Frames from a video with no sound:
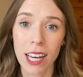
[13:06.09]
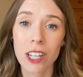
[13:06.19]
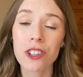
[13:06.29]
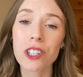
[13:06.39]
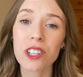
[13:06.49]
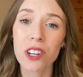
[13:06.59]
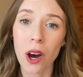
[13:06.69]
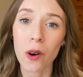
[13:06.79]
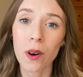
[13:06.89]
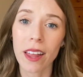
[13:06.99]
Just
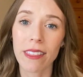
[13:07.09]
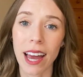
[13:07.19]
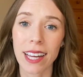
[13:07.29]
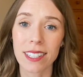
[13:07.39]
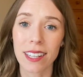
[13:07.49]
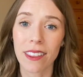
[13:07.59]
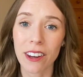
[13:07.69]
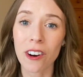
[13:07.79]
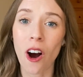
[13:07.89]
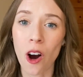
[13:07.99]
know that
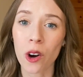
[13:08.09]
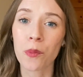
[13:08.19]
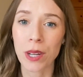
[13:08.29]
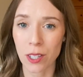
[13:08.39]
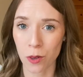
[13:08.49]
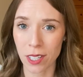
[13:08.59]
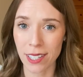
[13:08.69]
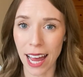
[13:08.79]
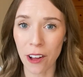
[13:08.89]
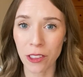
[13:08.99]
there are resources
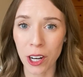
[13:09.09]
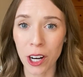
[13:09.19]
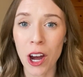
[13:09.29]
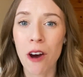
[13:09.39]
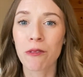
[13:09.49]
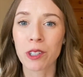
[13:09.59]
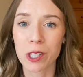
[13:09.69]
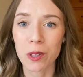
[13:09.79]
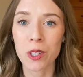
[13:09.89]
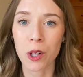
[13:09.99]
out there for
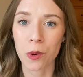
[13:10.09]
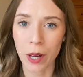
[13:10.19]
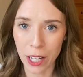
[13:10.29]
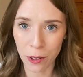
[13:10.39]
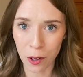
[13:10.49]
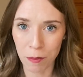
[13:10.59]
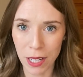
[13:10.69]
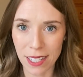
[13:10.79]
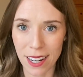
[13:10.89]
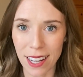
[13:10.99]
you to create your own
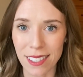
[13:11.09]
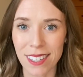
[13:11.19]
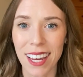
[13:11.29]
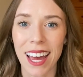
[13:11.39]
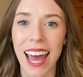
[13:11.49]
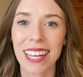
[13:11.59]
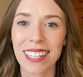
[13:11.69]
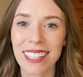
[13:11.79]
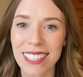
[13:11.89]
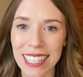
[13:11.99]
business
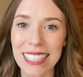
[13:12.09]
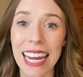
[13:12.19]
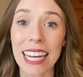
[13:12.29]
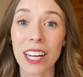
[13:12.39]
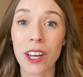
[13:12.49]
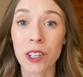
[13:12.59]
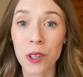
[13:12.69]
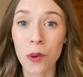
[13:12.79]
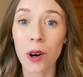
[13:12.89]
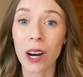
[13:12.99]
and dictate
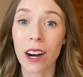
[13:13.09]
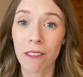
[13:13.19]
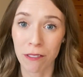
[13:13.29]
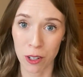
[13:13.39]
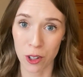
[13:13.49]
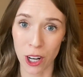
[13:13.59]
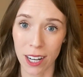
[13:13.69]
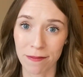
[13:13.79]
your future.